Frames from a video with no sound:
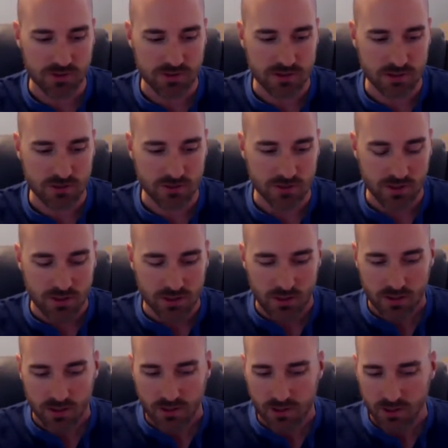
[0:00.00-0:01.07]
So
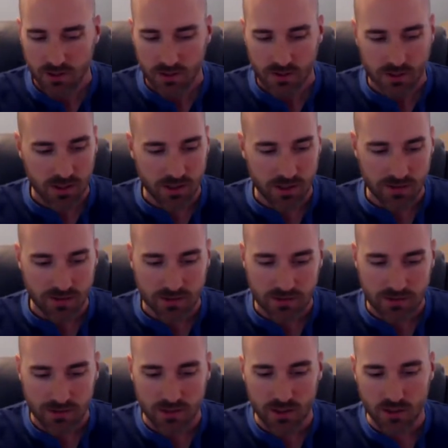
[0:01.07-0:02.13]

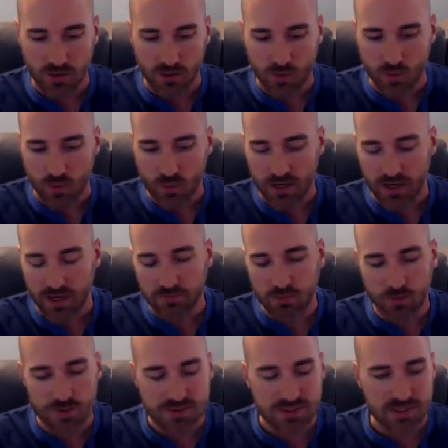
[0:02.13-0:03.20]
the way I've
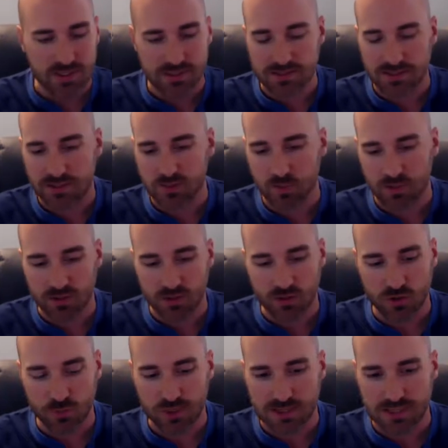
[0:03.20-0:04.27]
always done it is I spend a
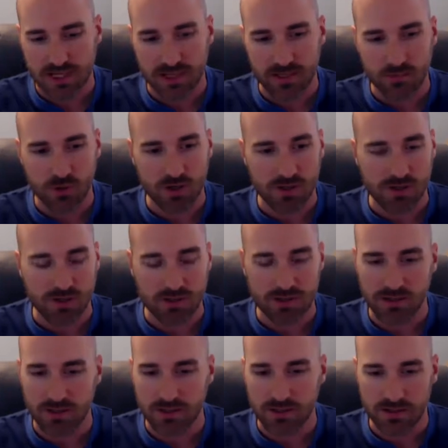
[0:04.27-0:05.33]
little bit of time on it,
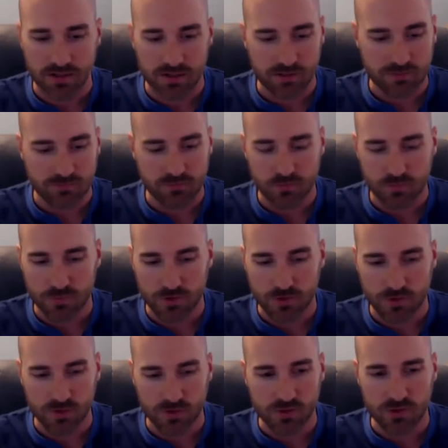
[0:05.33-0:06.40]
and then
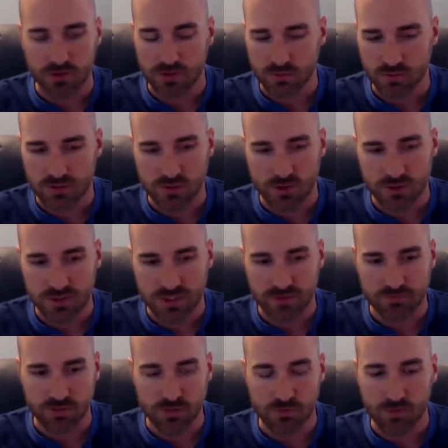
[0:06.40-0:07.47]
I'll look at the results
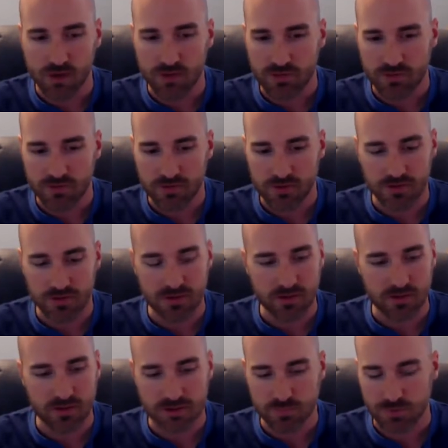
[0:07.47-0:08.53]
after a month, and then
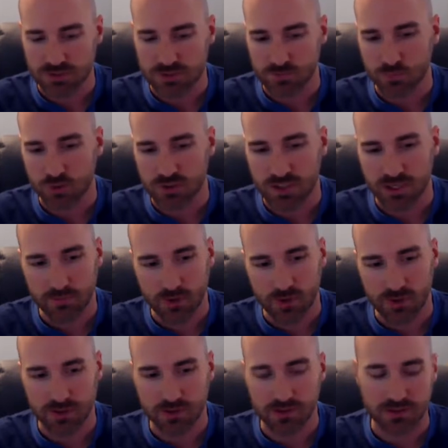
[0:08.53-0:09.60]
I'll spend some more time
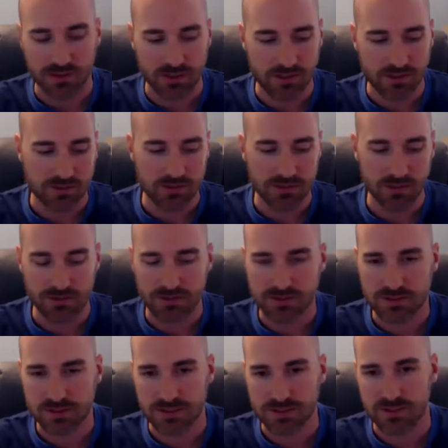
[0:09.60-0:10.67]
on it. And, it's
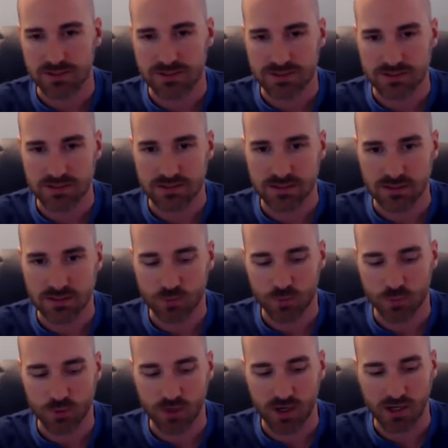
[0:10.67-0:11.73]
just a continual
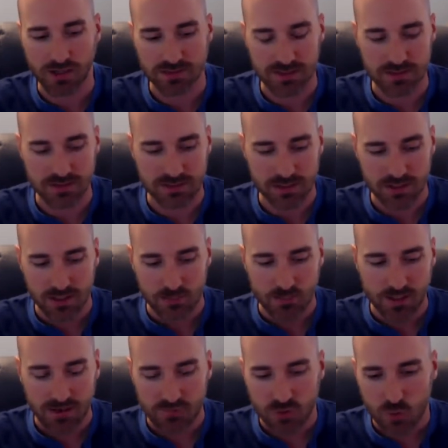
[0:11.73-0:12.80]
process. But
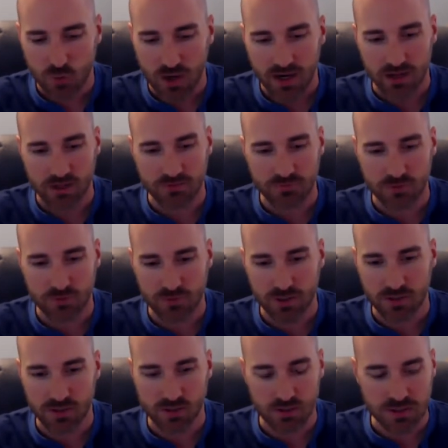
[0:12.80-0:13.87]
after a while, after you've done
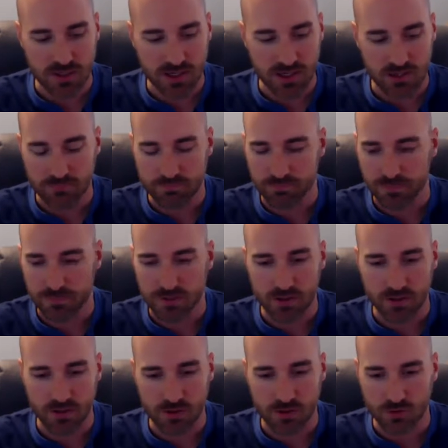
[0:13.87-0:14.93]
a good job,
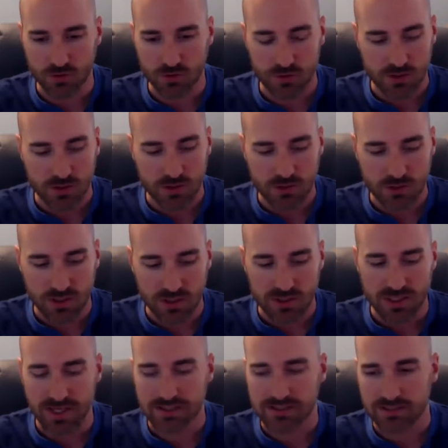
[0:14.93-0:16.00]
you'll get
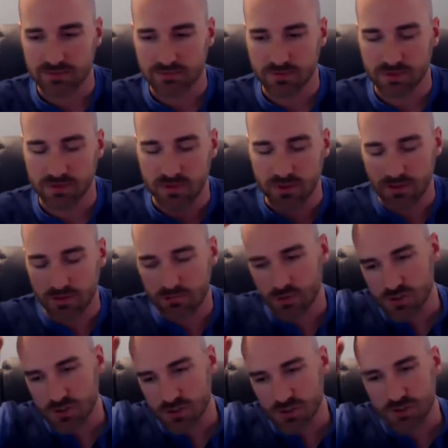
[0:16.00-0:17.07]
less of a
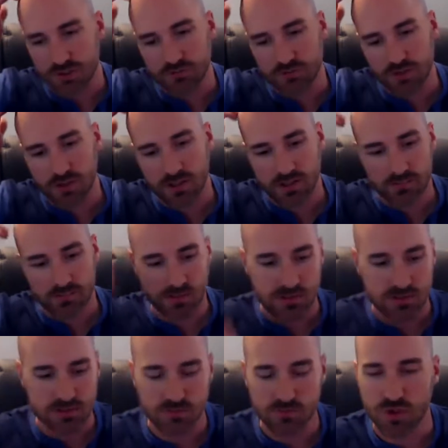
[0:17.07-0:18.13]
conversion lift on it
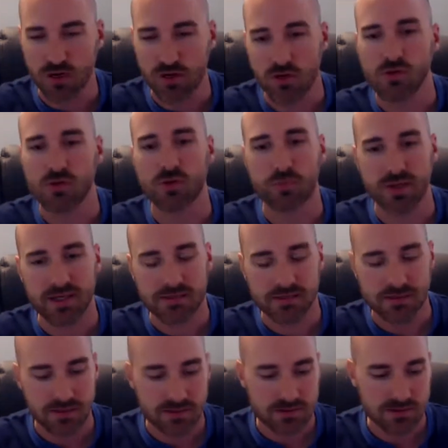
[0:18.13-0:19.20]
because you've done all of the
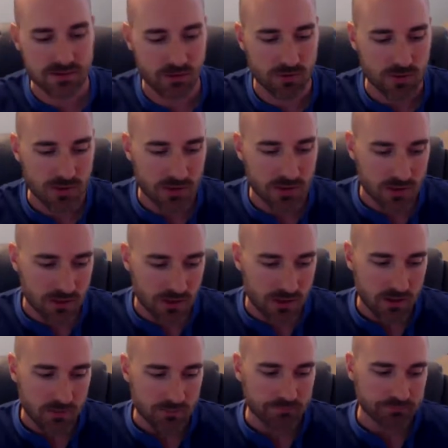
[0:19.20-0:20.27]
basics.
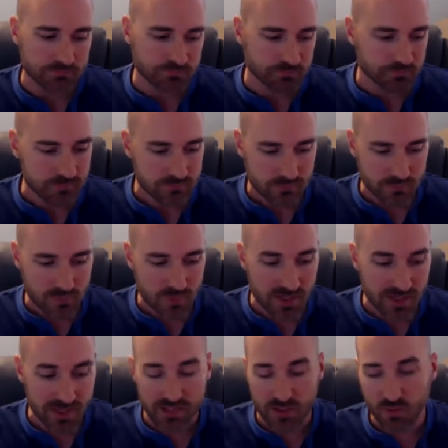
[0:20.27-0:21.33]
So,
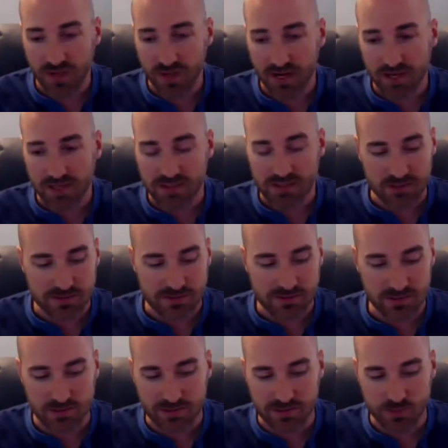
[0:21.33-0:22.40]
anyway, I think
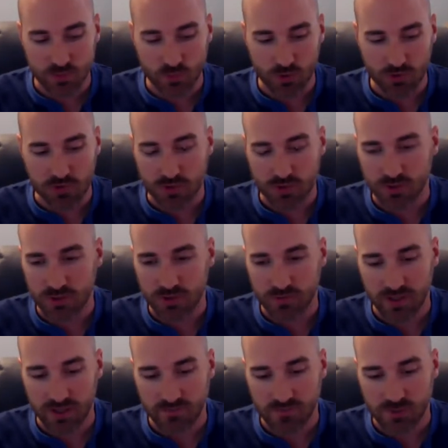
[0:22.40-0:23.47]
it's worth doing. If you
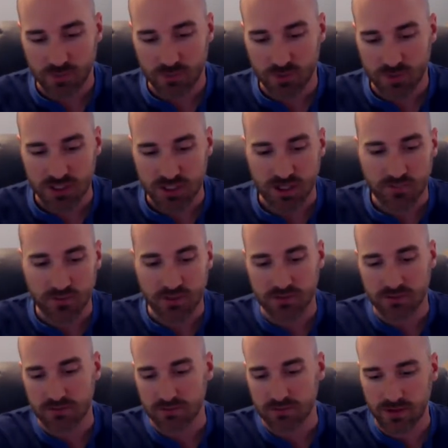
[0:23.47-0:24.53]
haven't spent much time in
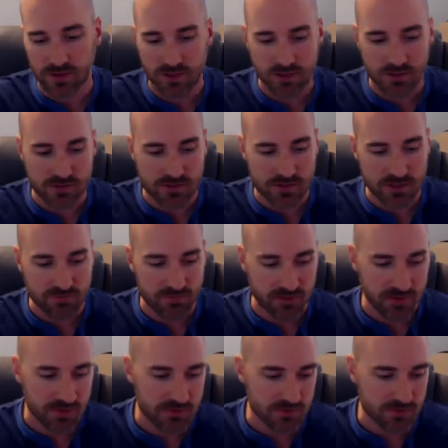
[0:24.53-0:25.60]
it, you should definitely
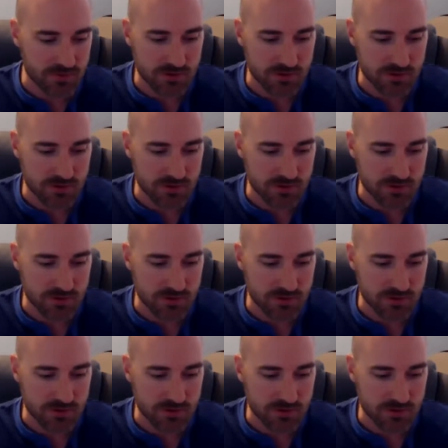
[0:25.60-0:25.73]
get into it.